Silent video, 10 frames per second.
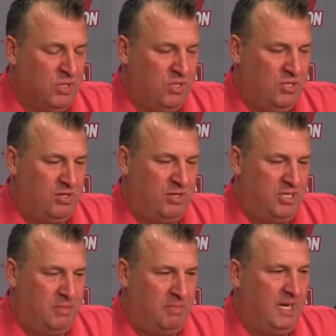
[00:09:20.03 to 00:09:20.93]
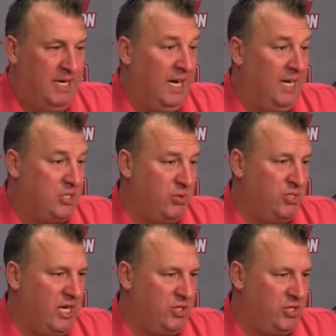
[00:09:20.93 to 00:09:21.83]
He's a big guy, so
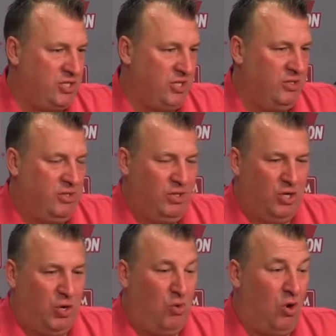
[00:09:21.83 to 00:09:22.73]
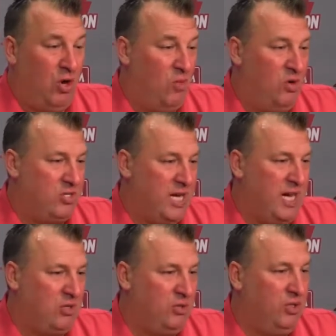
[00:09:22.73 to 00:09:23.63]
he's not just a one-on-one
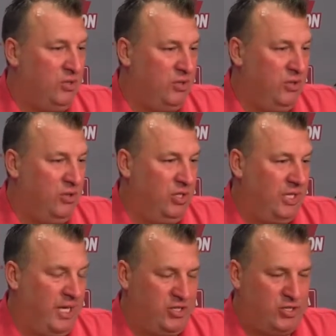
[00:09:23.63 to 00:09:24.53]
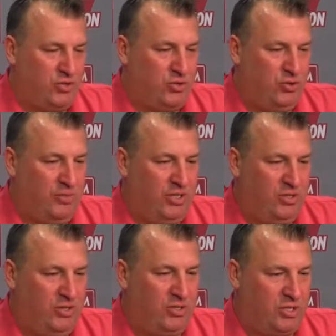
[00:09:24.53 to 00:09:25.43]
tackle. You know, you can't just assume
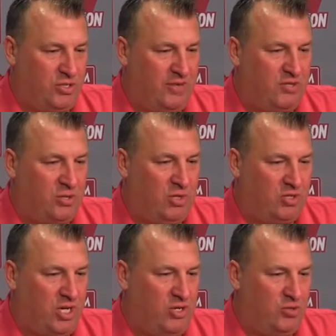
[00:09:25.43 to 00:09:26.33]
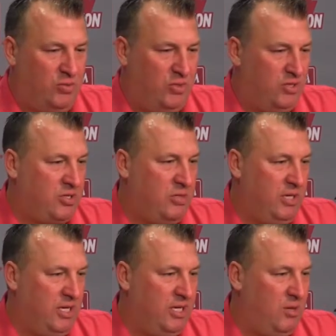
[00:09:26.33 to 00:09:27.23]
that just because you have someone assigned to him that's going to
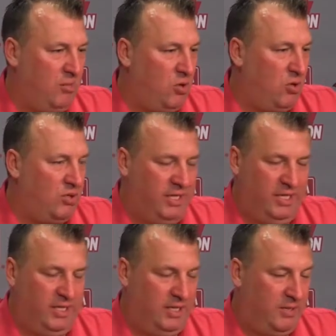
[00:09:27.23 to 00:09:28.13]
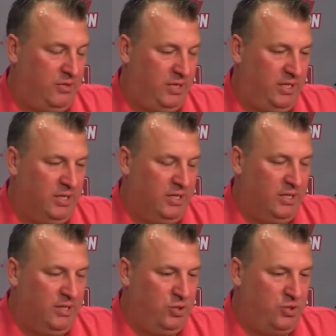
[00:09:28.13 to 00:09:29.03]
be a down ball. He can really
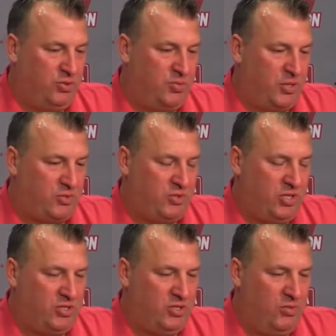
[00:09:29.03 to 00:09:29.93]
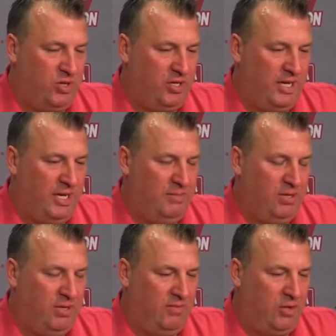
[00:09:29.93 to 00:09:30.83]
do some special things in a run game.
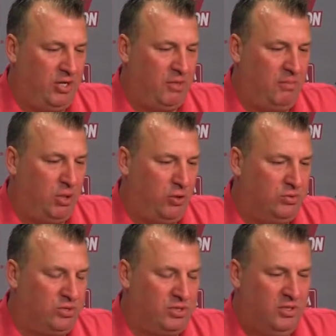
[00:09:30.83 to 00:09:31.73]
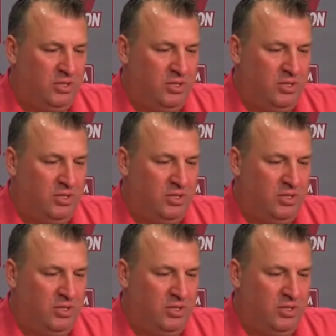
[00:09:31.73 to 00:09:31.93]
Very composed.